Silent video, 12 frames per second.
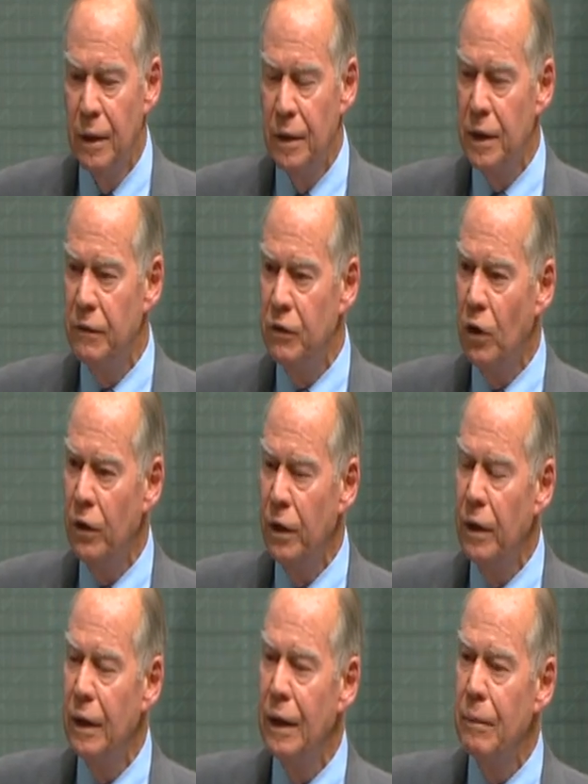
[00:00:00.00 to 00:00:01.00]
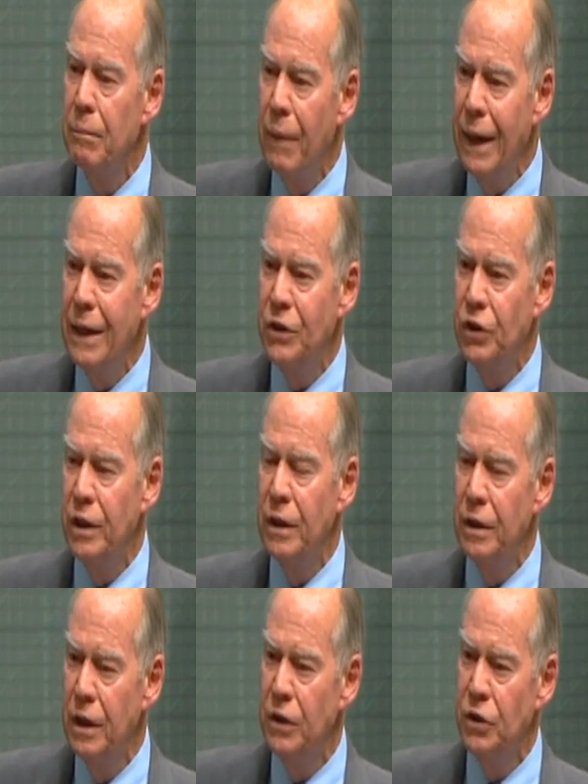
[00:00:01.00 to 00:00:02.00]
that have got major
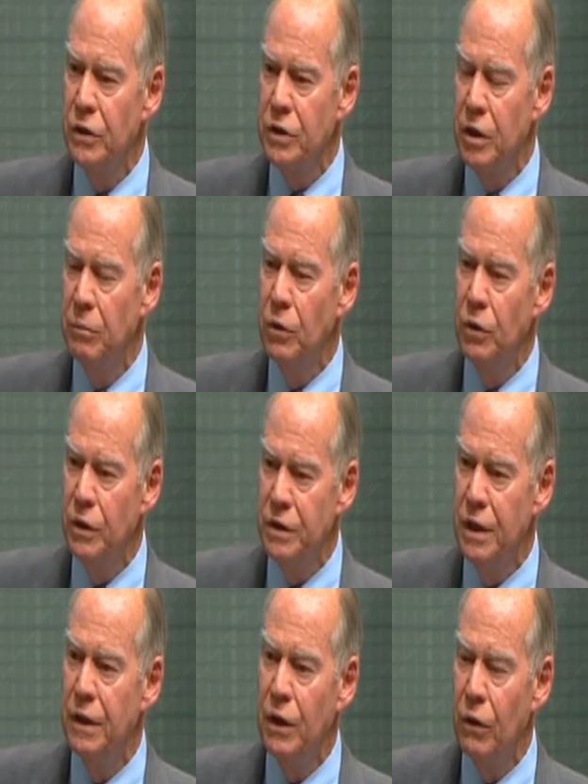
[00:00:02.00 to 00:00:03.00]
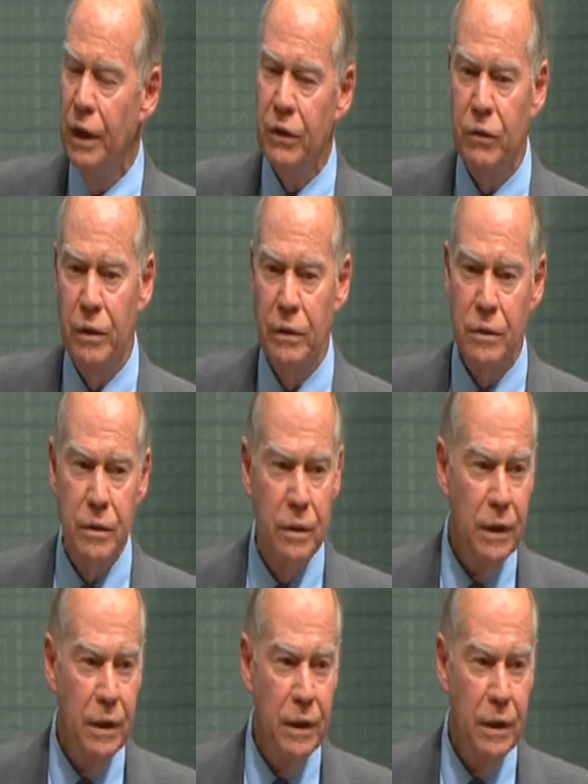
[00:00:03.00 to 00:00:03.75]
Indigenous communities in their electorates.